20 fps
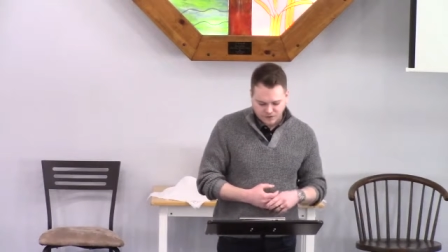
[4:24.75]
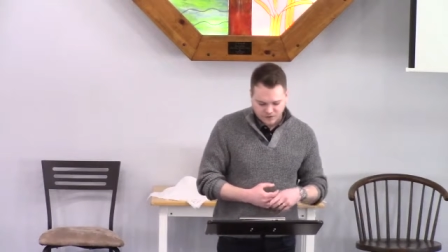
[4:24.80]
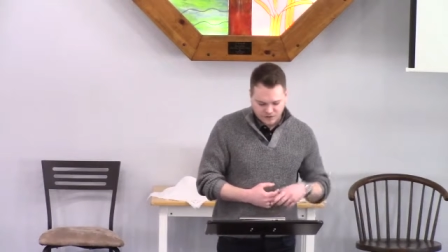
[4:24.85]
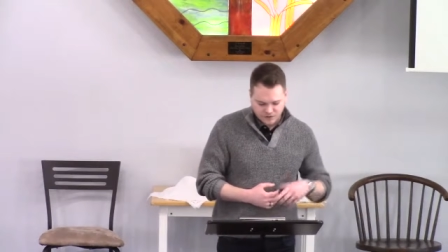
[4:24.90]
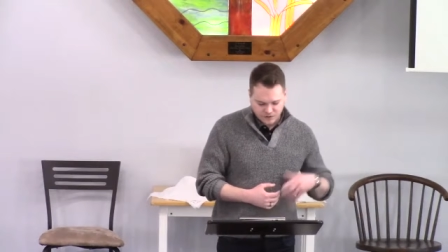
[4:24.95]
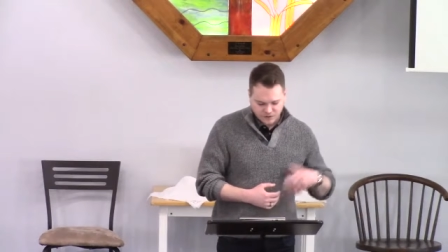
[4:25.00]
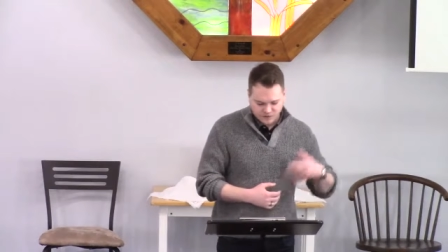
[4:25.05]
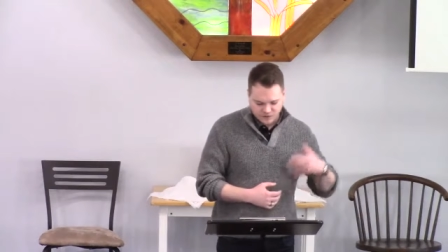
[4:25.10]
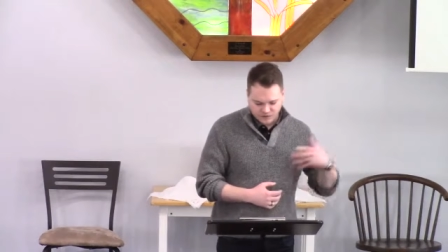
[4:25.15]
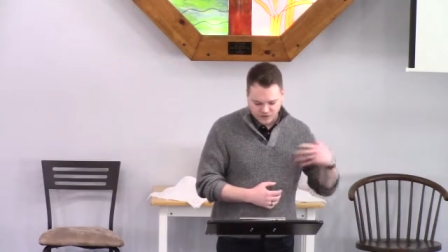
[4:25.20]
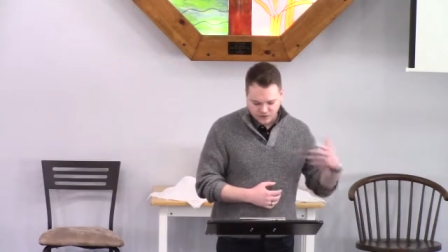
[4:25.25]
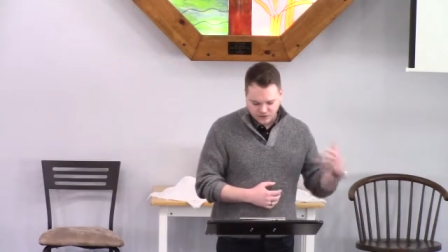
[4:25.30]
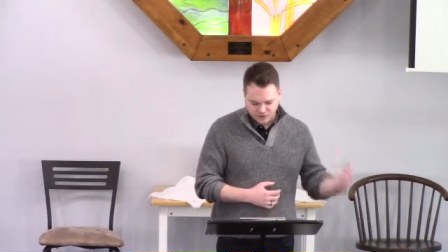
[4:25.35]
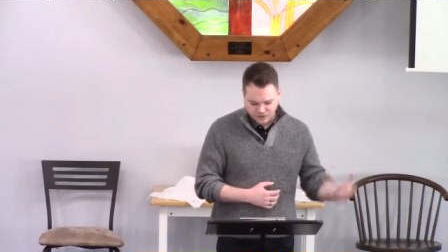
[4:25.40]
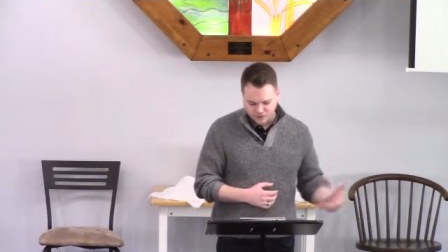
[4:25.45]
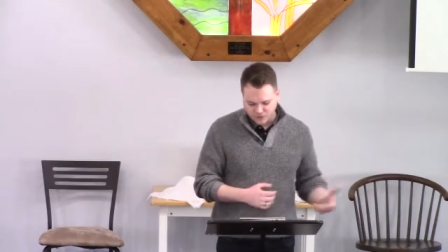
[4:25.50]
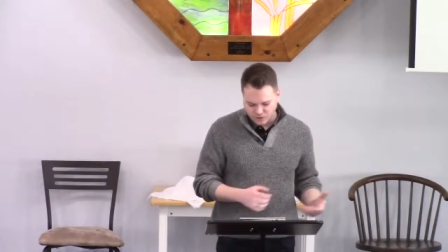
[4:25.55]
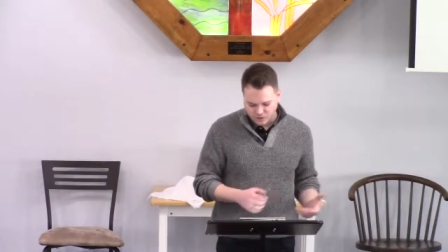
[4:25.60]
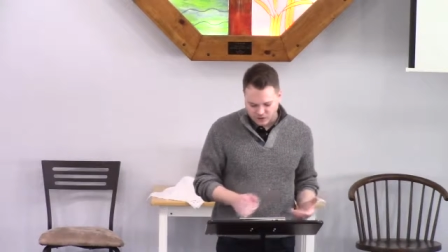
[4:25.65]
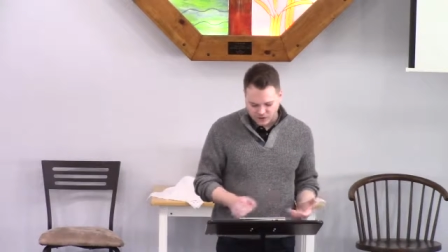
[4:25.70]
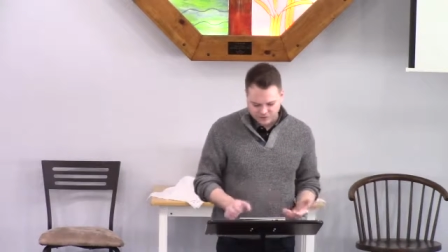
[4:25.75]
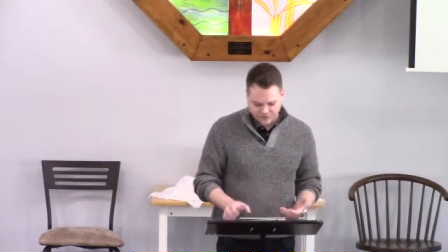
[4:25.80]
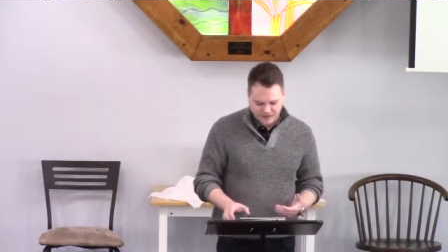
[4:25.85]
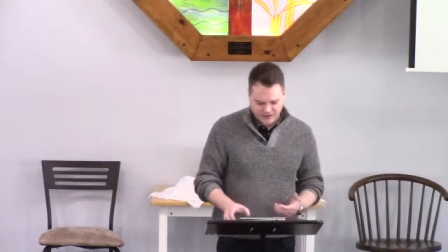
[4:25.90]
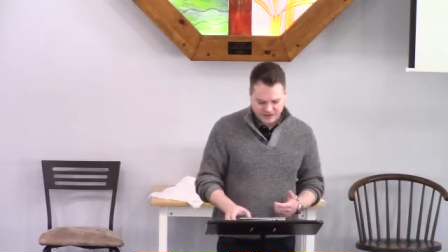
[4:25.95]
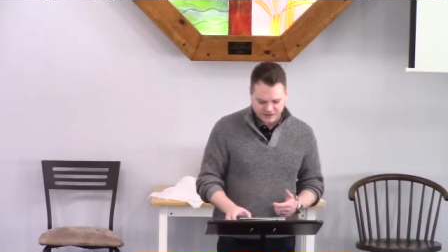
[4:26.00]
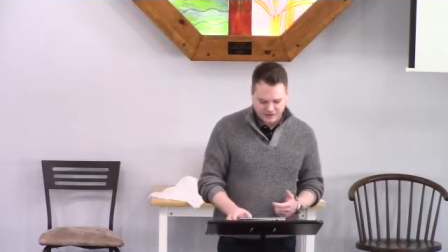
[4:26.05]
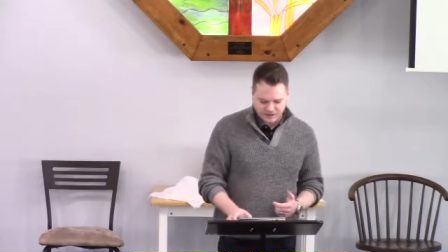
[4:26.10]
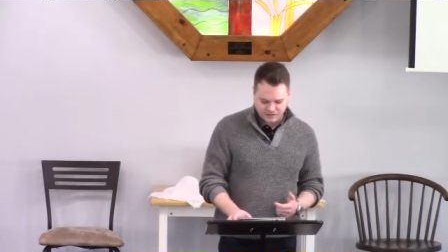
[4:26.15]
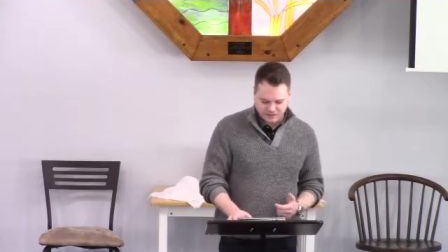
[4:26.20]
So we saw through all
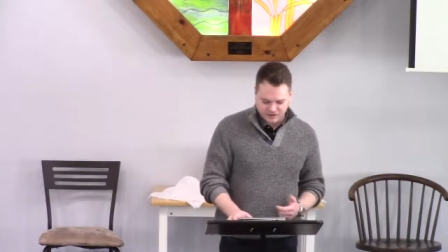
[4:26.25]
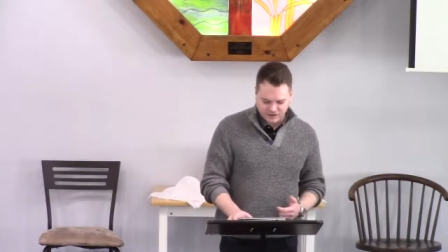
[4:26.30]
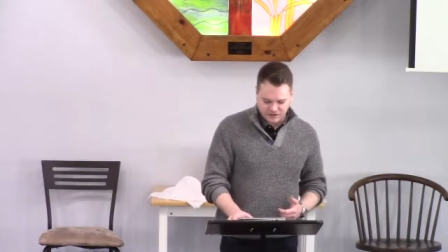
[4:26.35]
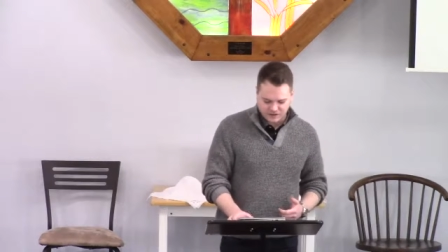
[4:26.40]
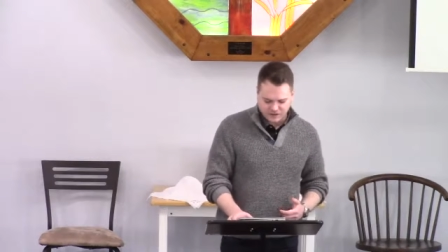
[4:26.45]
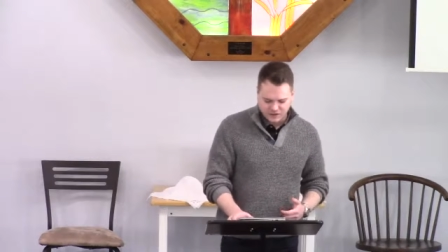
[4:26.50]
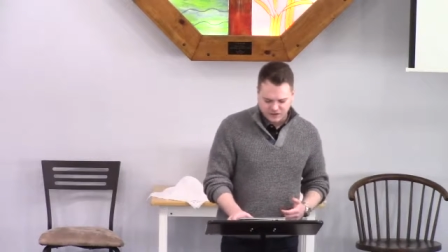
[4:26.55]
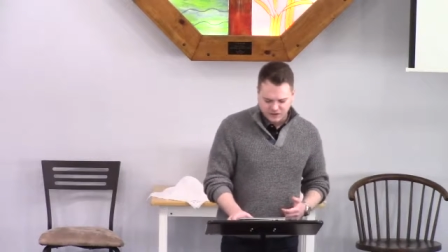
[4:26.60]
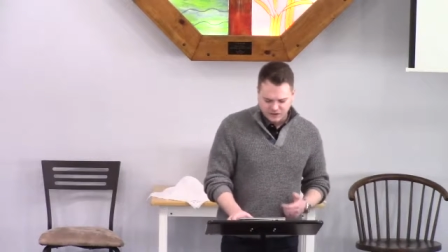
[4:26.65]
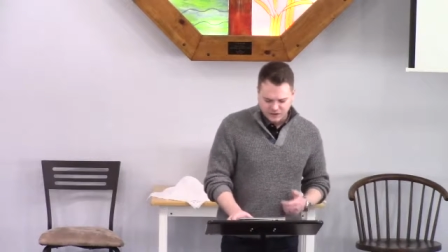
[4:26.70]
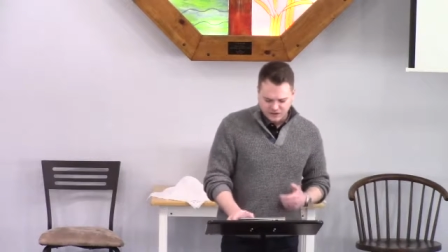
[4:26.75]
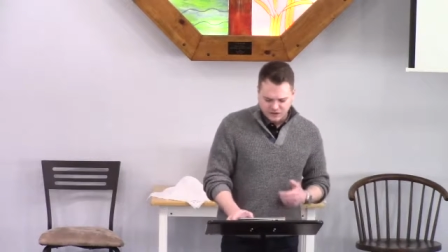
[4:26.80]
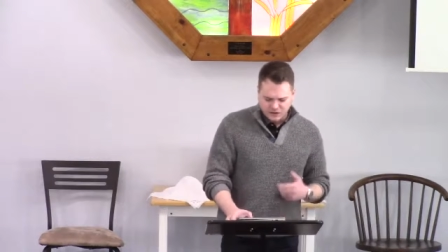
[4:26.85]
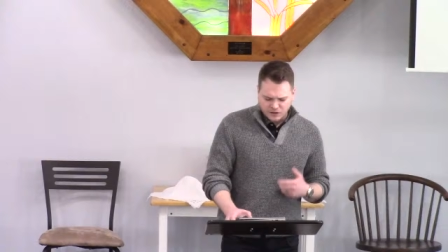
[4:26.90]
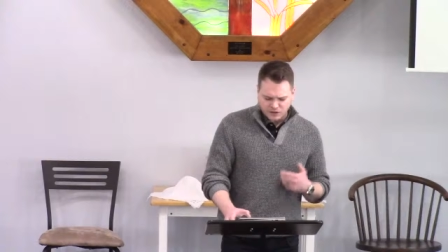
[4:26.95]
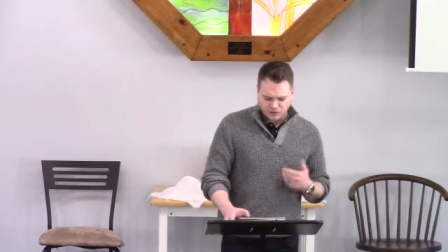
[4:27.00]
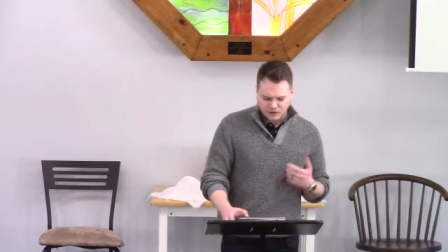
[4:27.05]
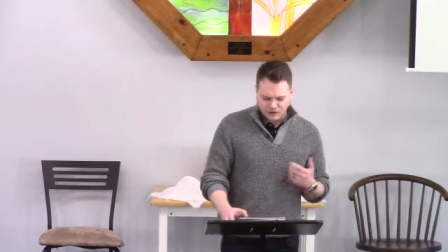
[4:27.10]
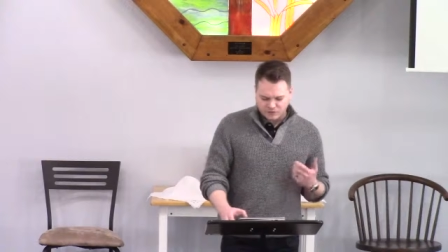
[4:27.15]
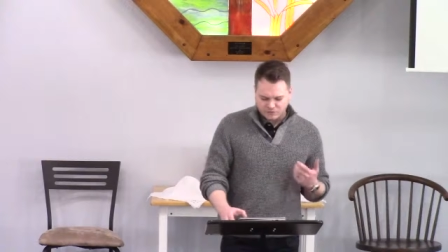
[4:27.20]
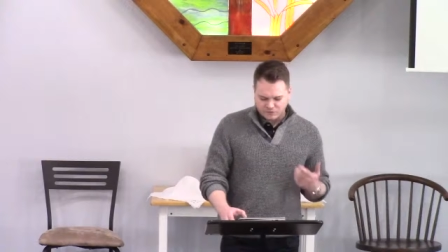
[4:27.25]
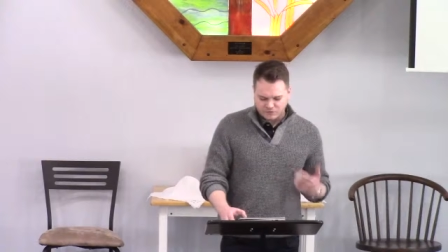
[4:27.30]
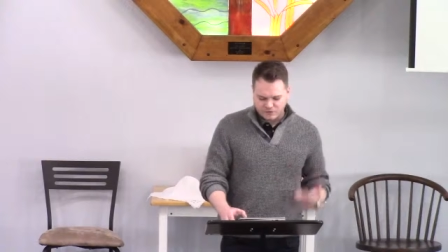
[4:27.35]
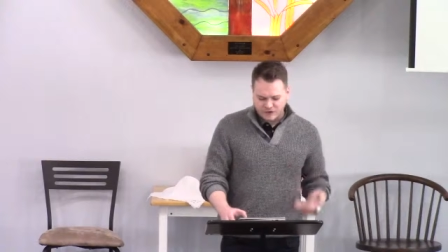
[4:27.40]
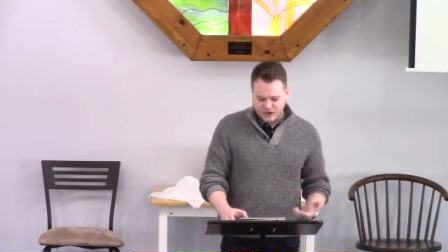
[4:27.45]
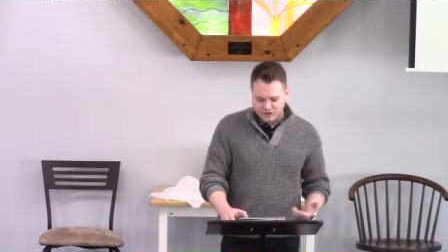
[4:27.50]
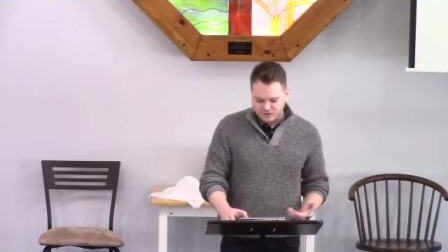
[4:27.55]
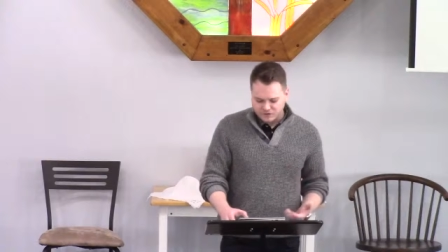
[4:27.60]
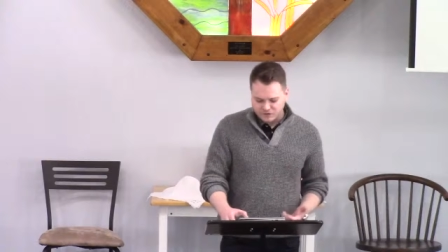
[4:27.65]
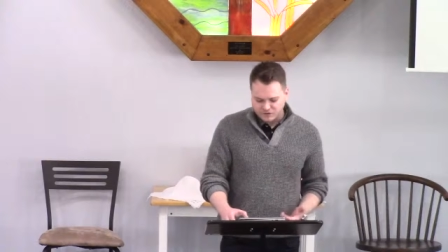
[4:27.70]
that David's great
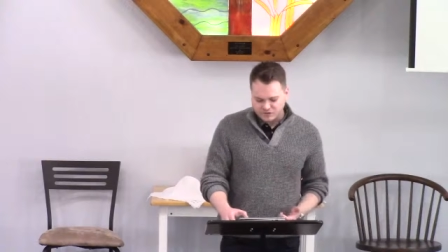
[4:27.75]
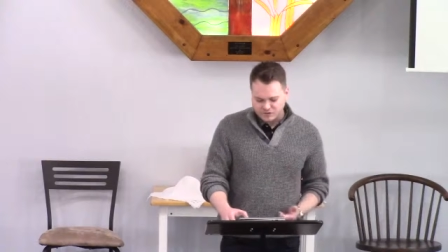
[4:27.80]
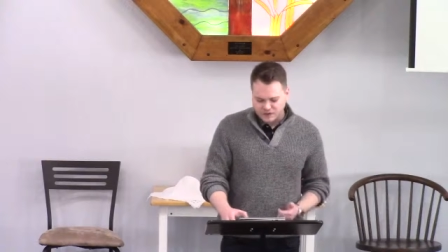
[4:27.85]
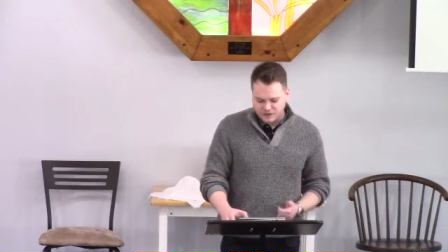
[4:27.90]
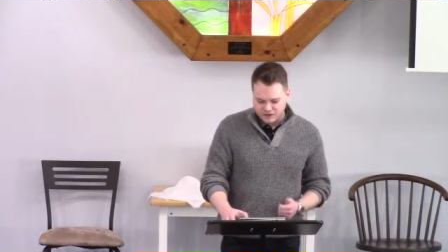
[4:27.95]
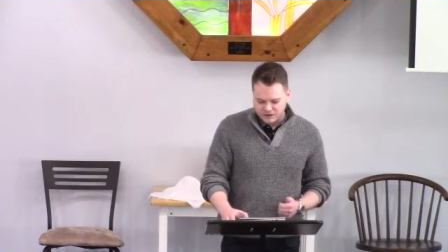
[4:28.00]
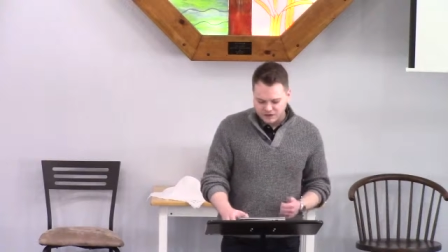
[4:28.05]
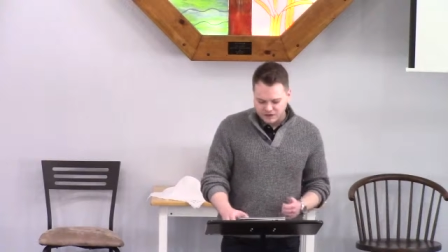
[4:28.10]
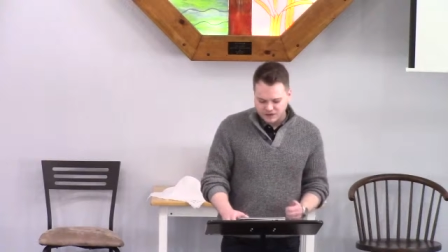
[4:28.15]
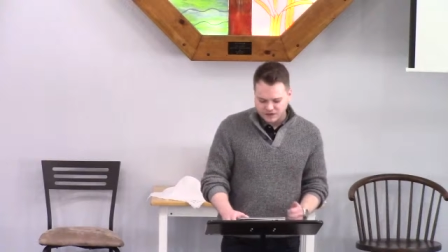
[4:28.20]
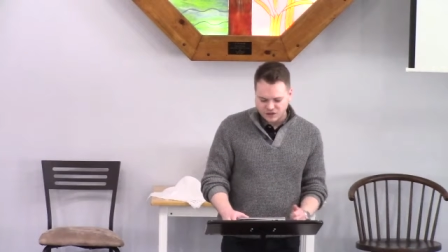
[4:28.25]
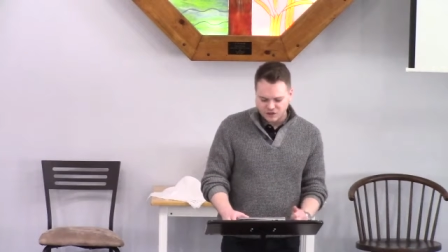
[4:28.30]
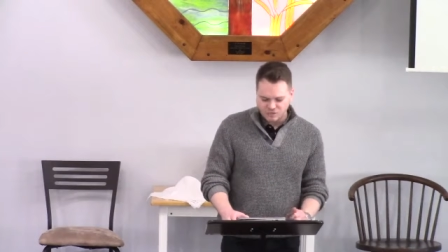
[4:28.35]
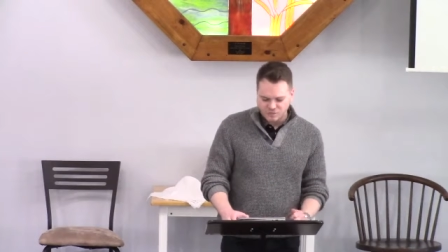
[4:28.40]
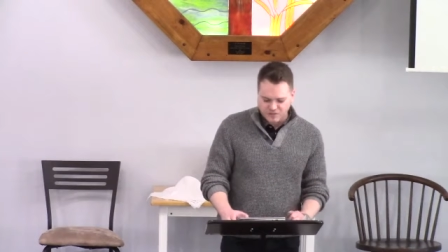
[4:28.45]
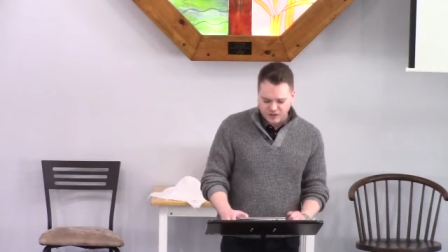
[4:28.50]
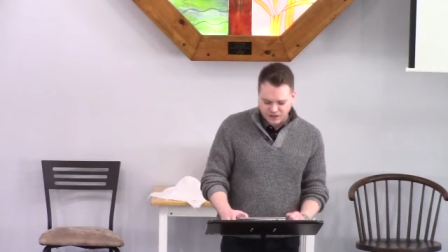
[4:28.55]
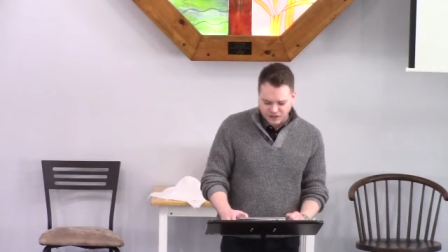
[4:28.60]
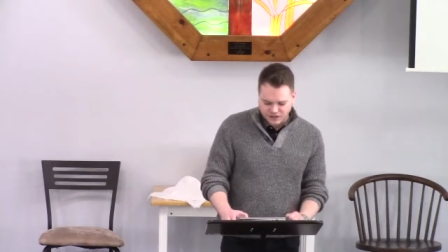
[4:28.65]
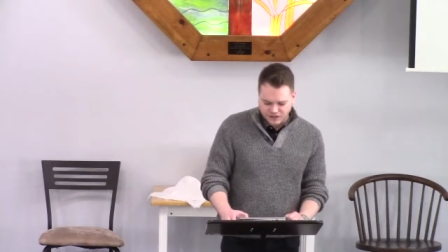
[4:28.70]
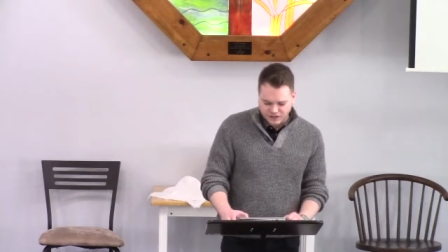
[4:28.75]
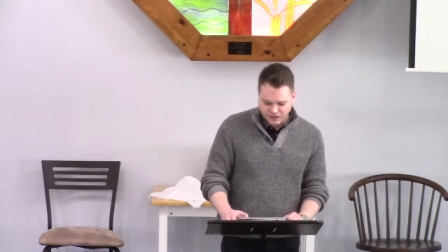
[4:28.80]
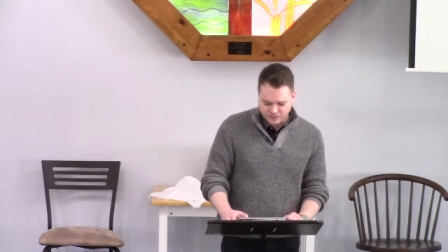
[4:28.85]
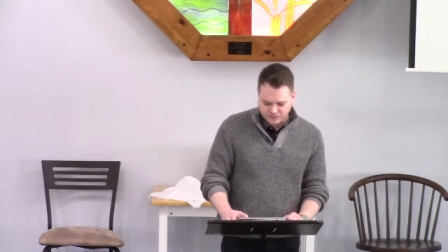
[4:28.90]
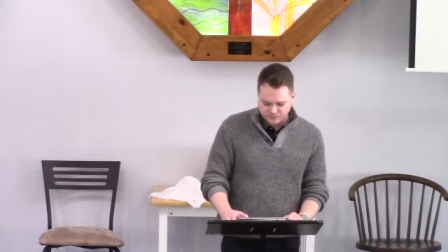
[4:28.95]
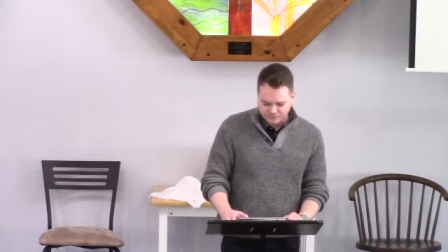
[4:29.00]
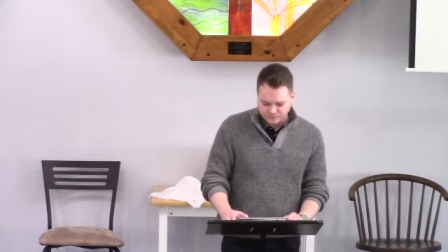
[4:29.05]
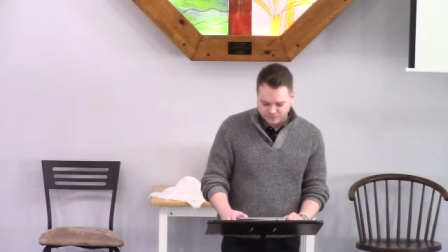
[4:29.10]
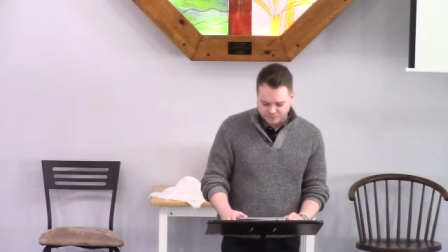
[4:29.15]
faith and his humility.